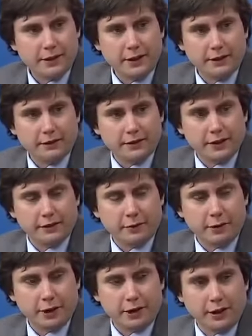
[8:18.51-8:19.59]
of a
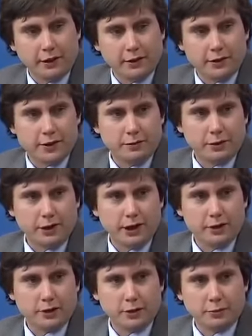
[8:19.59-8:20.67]
Monte Carlo
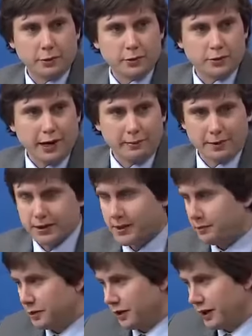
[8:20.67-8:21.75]
simulation or bootstrapping
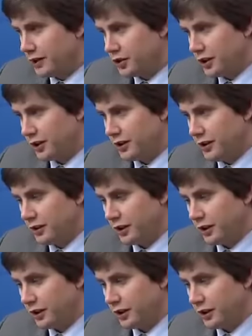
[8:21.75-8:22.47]
simulation,